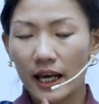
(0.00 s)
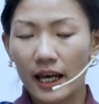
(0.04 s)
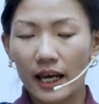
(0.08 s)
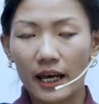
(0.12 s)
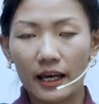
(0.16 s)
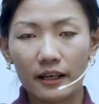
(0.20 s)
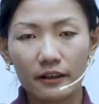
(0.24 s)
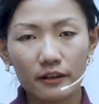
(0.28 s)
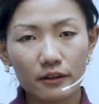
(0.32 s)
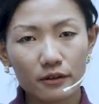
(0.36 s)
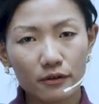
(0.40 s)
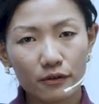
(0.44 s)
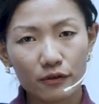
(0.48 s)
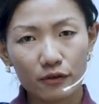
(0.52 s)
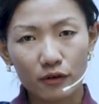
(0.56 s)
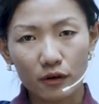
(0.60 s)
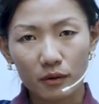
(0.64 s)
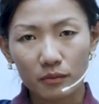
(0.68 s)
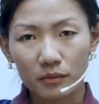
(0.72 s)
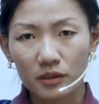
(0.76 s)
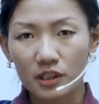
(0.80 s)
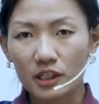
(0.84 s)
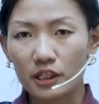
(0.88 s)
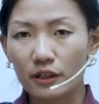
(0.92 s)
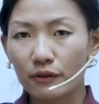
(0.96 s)
and
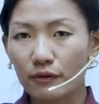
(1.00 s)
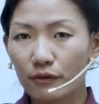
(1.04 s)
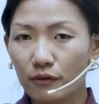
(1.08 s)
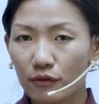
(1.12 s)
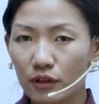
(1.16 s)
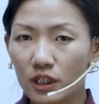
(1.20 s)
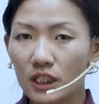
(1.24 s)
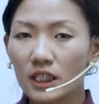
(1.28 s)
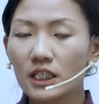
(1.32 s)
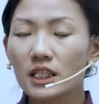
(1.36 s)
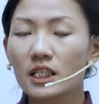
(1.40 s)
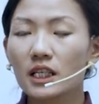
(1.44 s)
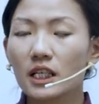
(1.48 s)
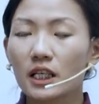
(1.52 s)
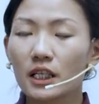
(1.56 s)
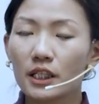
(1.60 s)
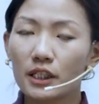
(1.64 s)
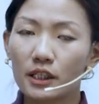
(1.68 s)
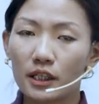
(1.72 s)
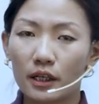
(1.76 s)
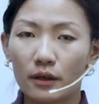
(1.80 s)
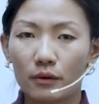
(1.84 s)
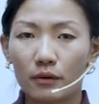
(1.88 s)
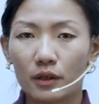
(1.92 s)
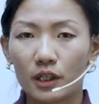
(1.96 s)
from different
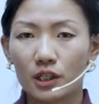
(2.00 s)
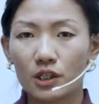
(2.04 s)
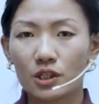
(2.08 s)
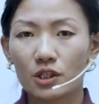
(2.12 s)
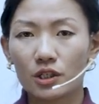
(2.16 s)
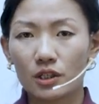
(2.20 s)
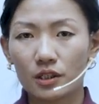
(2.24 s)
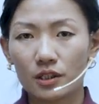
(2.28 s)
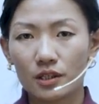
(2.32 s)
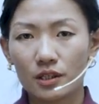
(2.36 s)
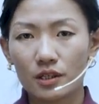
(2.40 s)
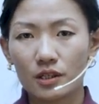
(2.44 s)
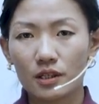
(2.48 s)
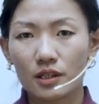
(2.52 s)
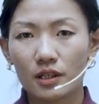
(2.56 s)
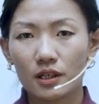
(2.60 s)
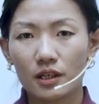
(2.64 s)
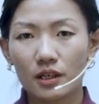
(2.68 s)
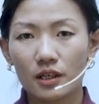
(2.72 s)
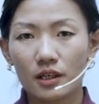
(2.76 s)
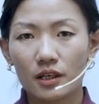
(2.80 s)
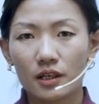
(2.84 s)
directions.